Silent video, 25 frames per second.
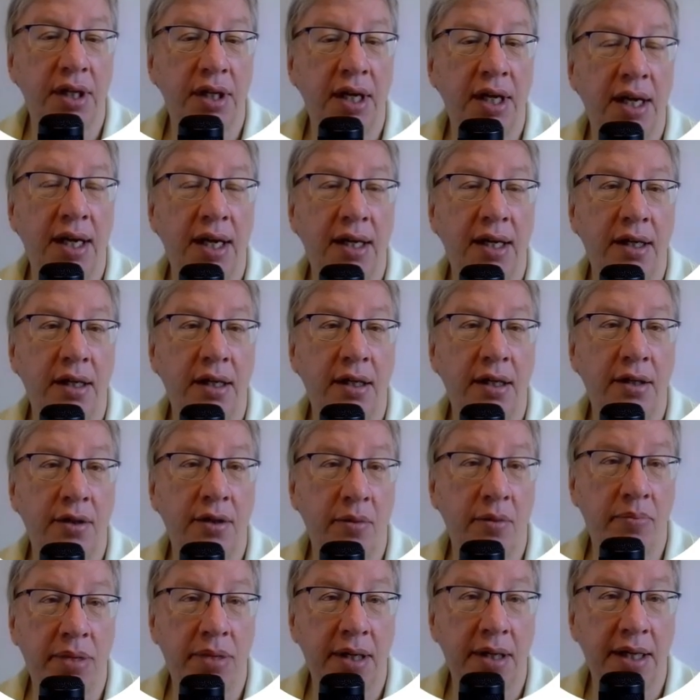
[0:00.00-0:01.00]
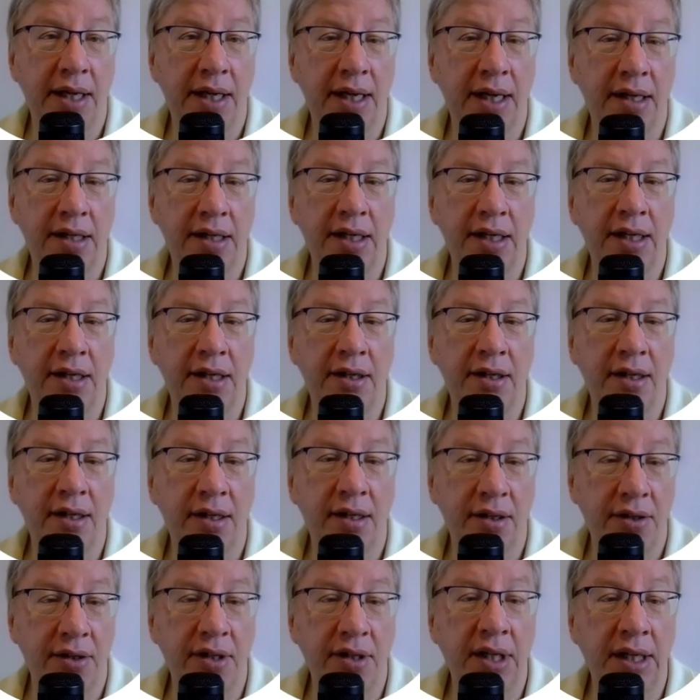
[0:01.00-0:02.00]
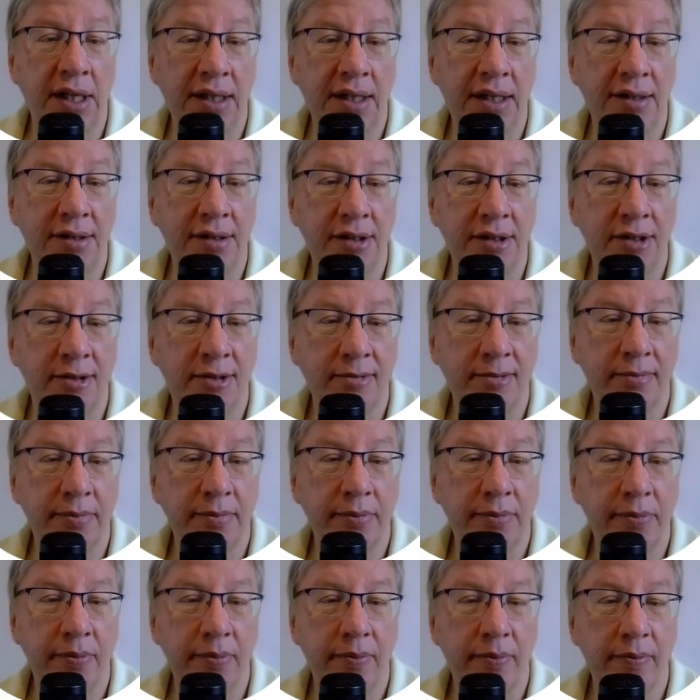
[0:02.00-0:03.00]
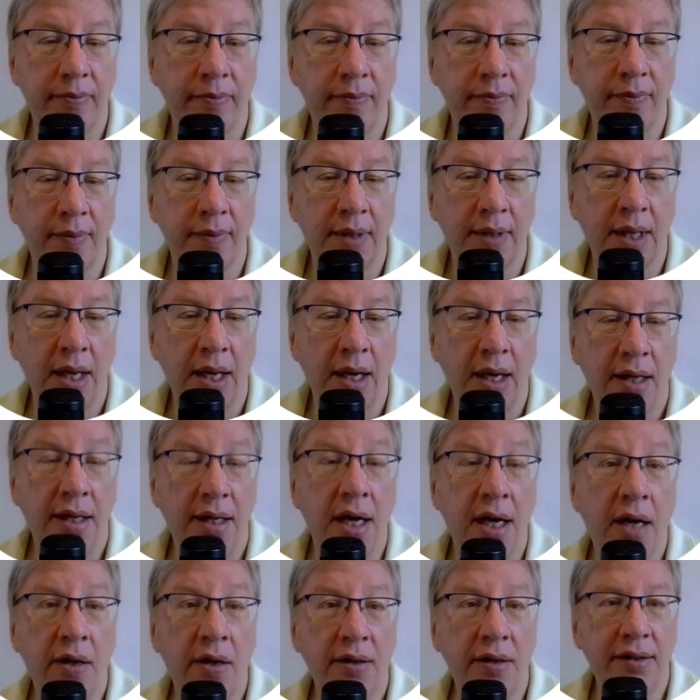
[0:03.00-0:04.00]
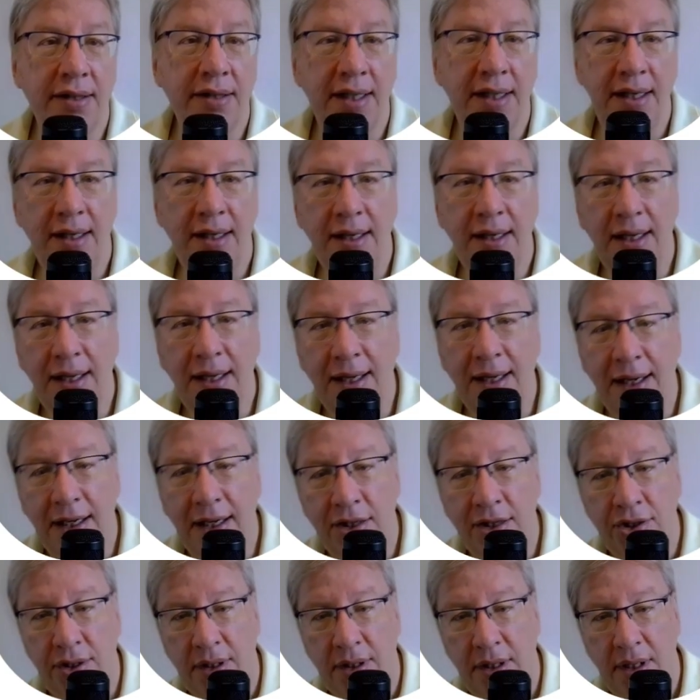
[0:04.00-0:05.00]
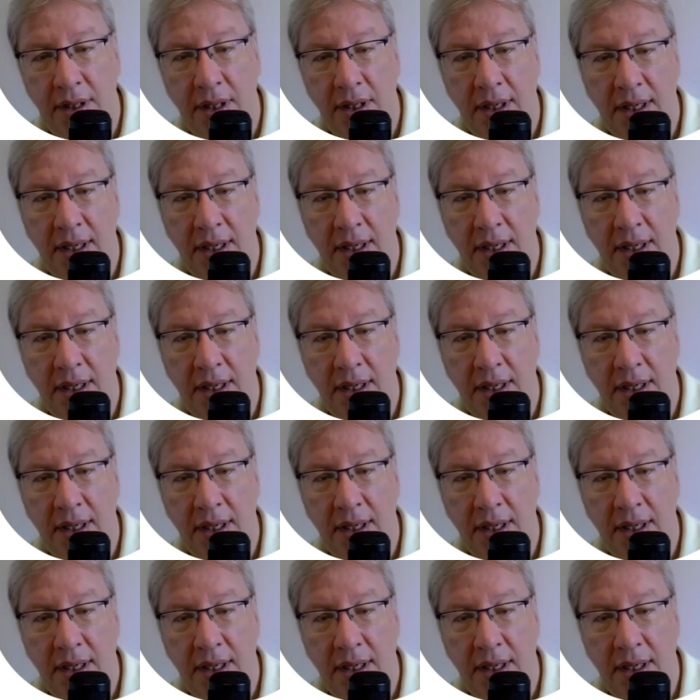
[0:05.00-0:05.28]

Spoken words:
and the Pleiad in the east. Now, the indication